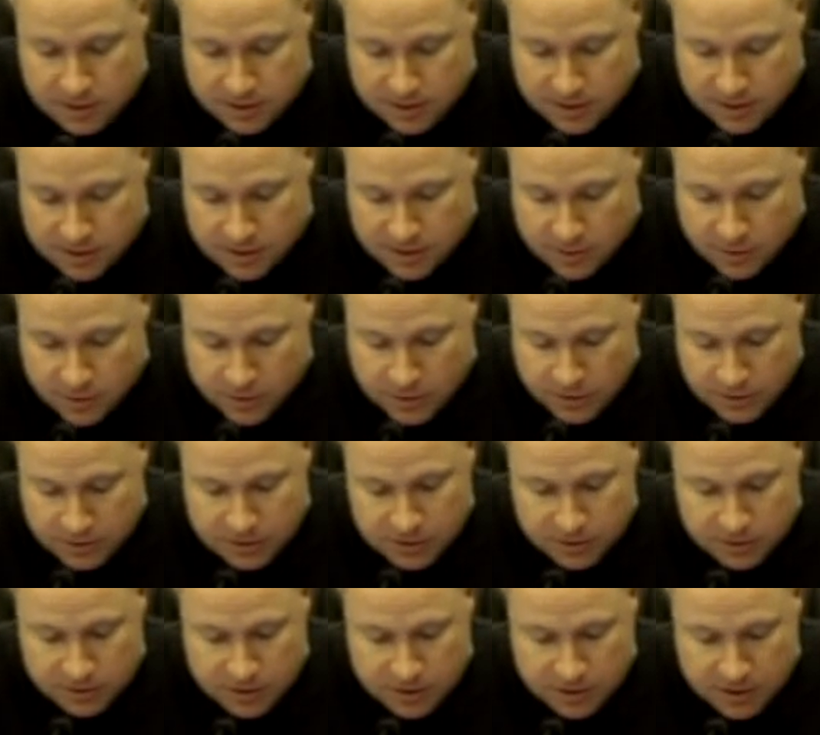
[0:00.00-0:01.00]
uh, with us
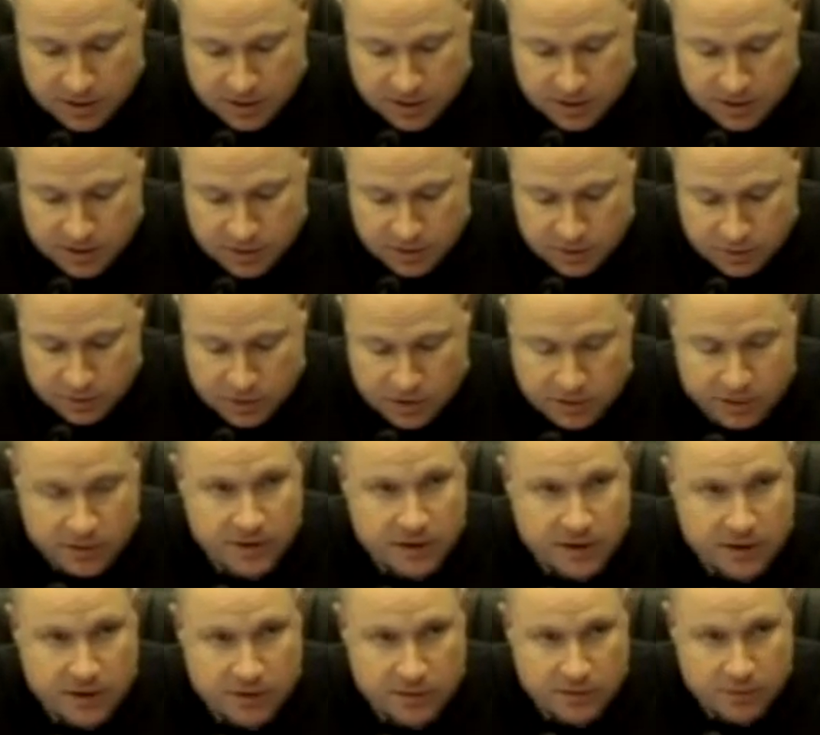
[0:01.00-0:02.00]
here tonight as well.
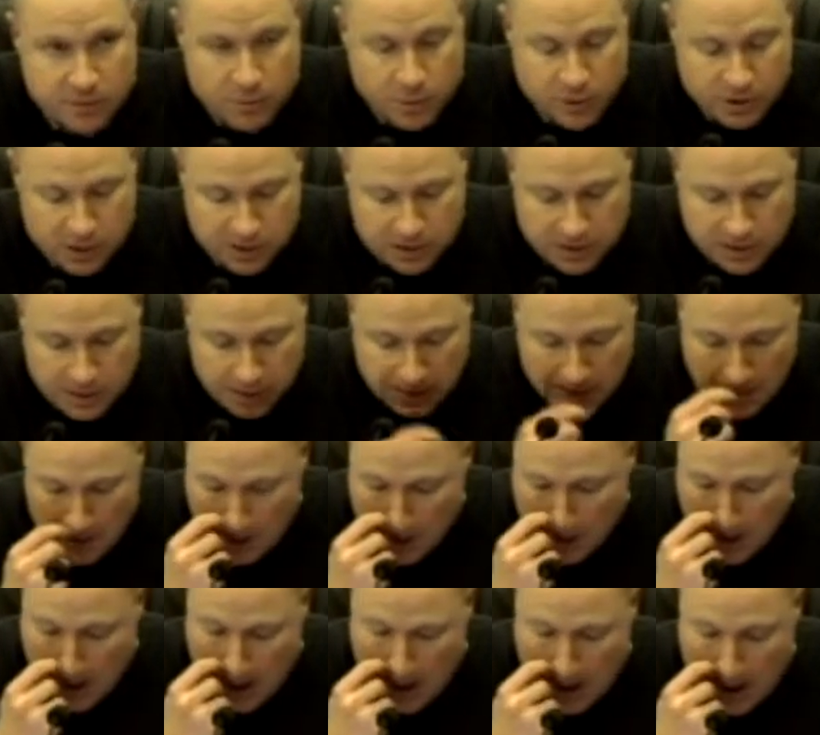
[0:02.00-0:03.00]
Thank you for being here.
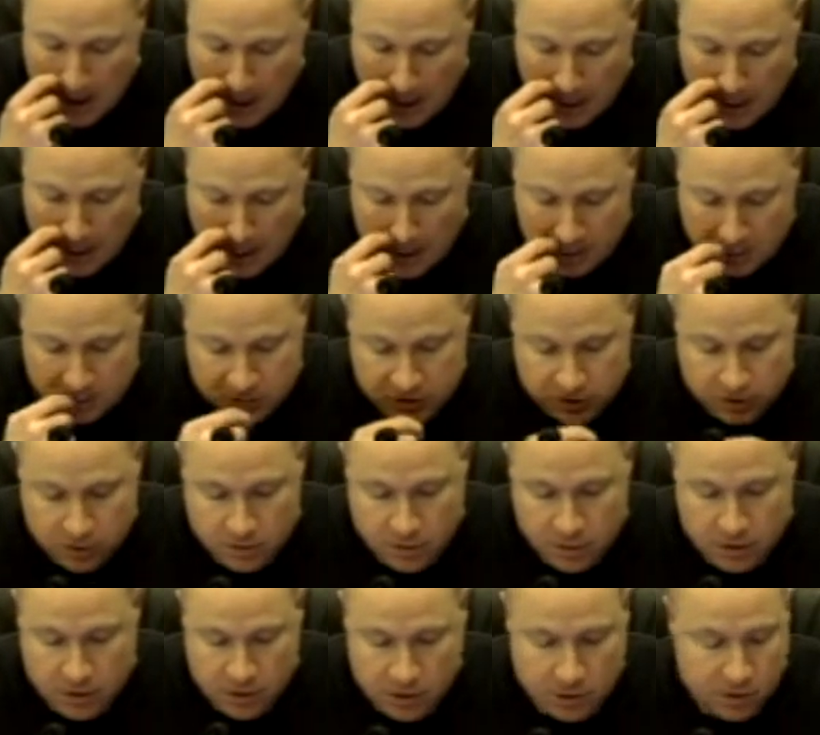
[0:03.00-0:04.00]
Um,
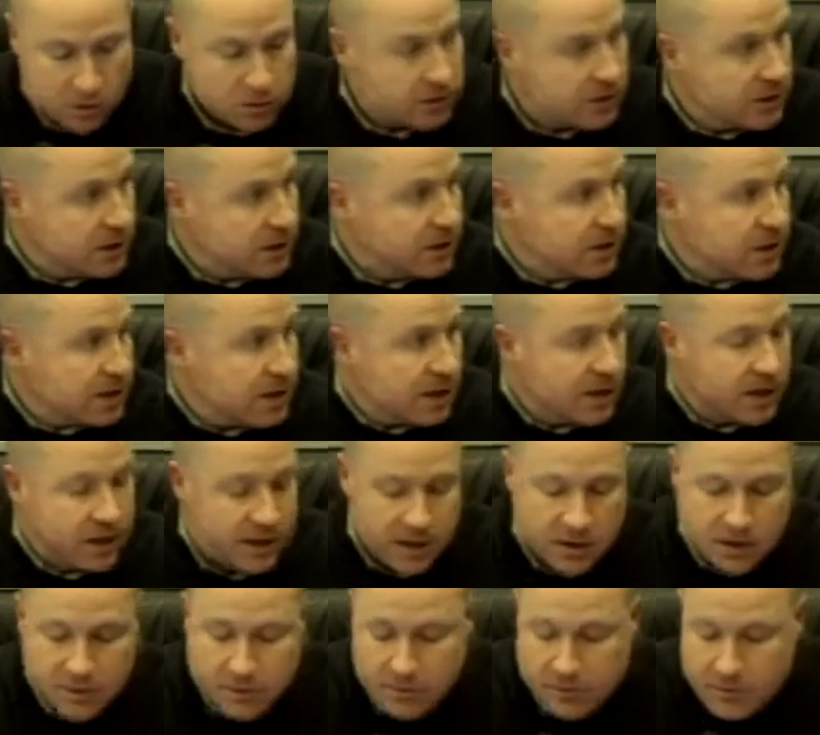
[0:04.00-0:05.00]
so our only agenda
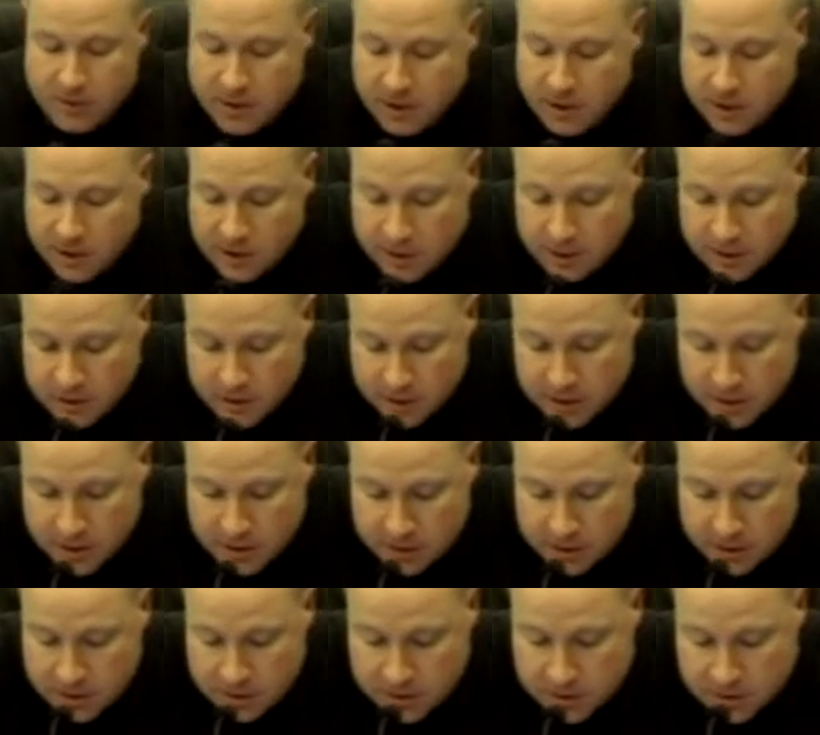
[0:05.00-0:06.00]
item uh,
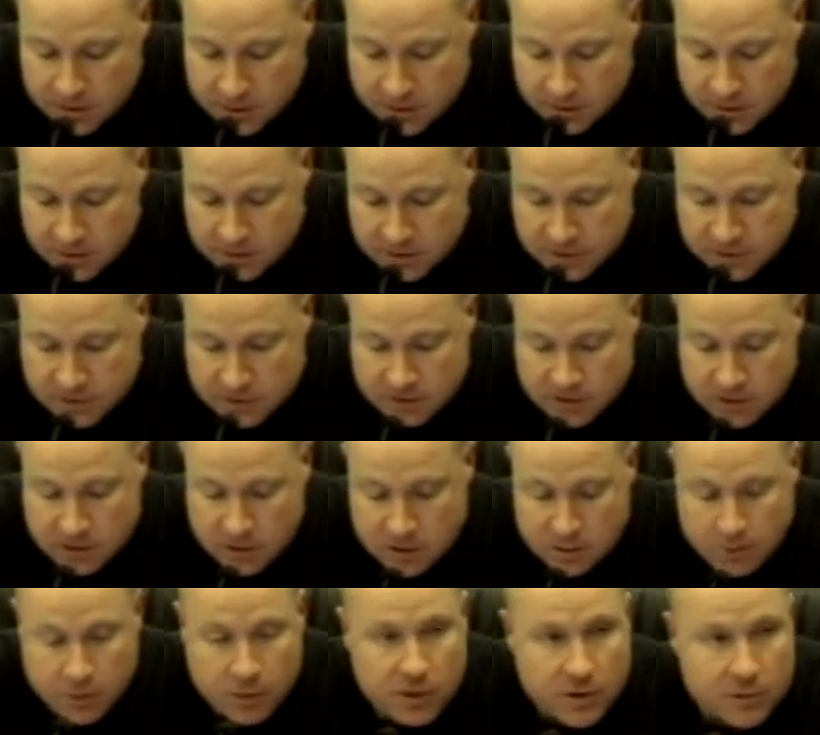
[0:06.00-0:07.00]
uh, is
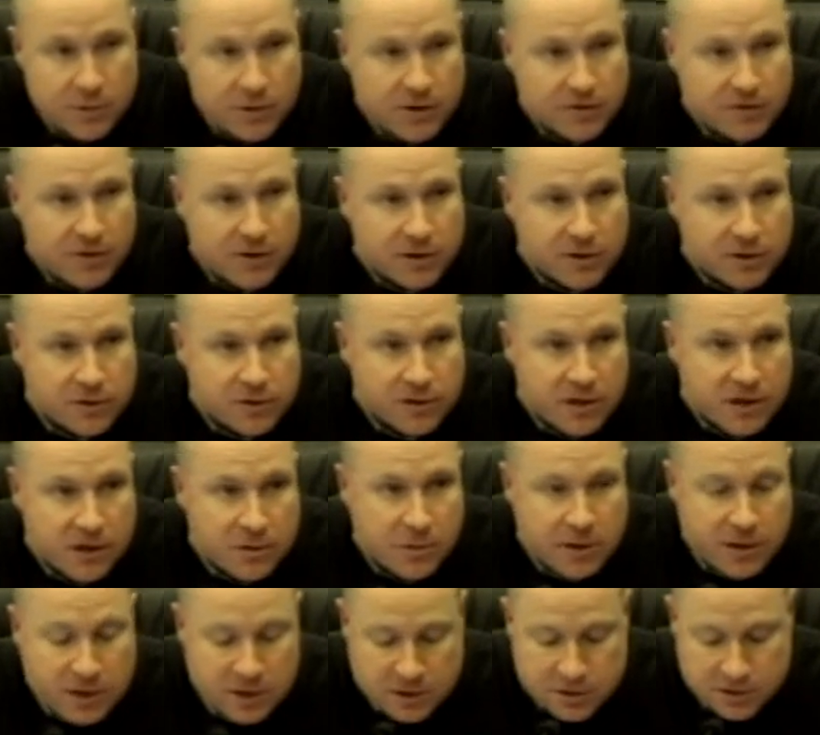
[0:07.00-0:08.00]
our appointment of our new town
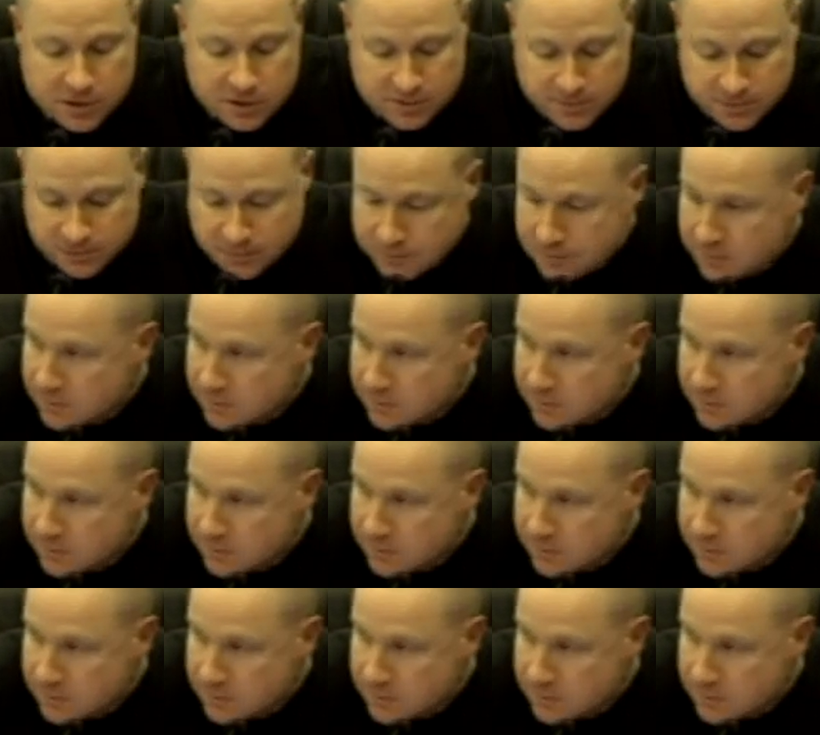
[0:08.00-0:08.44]
manager.